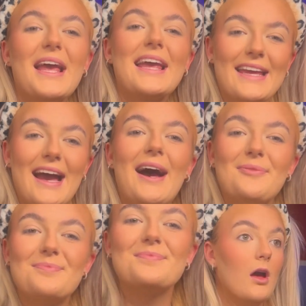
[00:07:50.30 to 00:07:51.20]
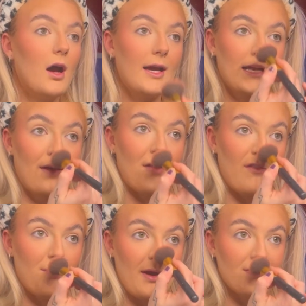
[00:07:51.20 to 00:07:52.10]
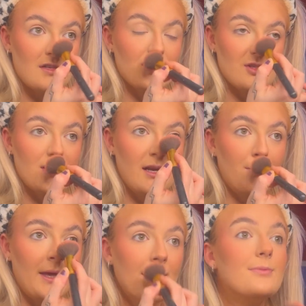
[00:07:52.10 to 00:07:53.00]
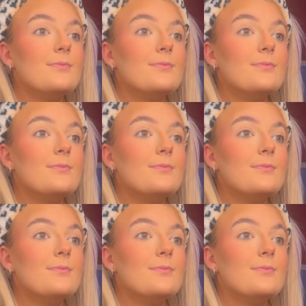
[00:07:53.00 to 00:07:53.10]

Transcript: Yeah, I could have that for breakfast, lunch, dinner, me.